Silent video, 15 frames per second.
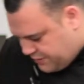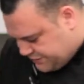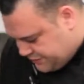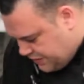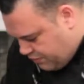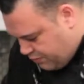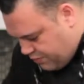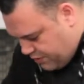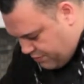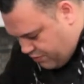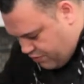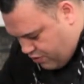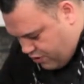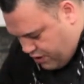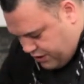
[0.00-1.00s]
going to take one
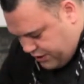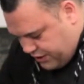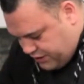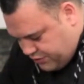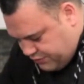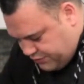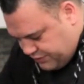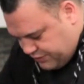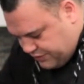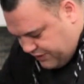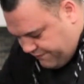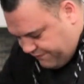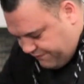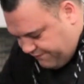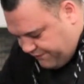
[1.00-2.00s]
more and do a
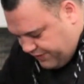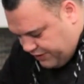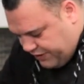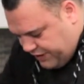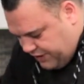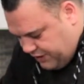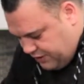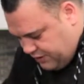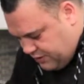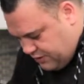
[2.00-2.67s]
different filling.